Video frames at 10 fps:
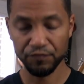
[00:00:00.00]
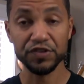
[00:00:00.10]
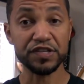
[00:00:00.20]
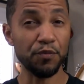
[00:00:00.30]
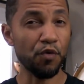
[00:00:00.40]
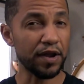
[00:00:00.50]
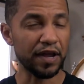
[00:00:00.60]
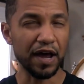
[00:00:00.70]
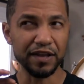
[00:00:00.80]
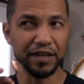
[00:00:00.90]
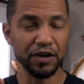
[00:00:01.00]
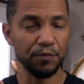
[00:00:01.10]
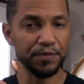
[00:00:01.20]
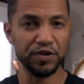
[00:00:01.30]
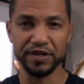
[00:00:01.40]
somewhat a little
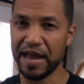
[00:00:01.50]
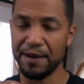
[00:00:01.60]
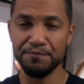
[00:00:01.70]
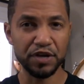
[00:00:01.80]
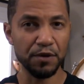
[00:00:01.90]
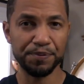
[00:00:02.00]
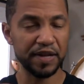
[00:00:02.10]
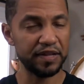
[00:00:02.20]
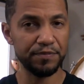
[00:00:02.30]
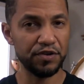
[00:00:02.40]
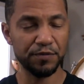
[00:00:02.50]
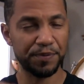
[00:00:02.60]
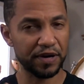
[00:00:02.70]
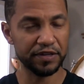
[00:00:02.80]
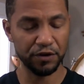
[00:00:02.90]
muted, not completely muted,
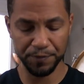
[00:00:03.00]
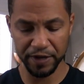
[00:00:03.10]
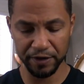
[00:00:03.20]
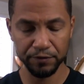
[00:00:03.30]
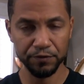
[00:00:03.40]
but a little bit,